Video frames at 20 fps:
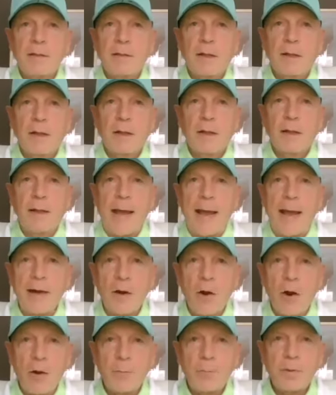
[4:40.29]
at
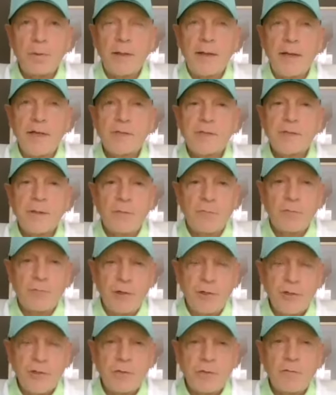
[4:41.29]
our place in the
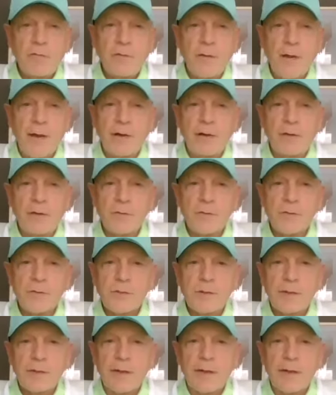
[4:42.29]
regional
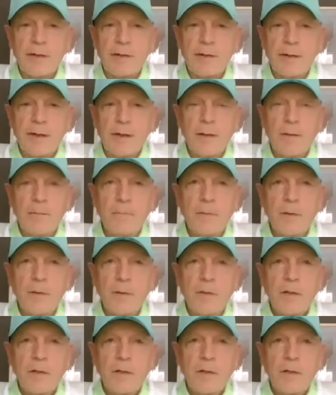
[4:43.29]
finals, and um,